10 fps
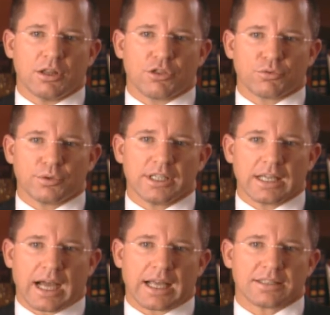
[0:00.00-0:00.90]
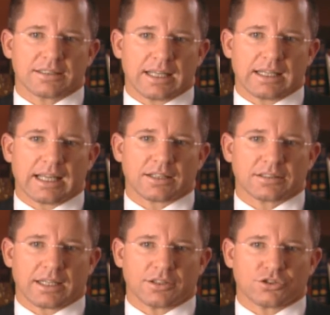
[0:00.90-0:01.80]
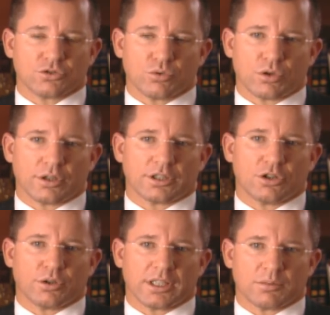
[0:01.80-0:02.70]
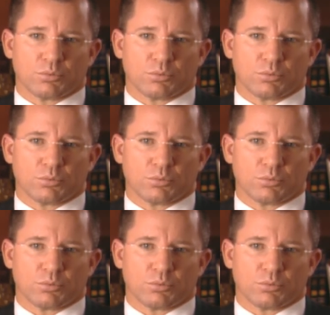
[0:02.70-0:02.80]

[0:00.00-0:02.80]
3 guys standing outside a store and going in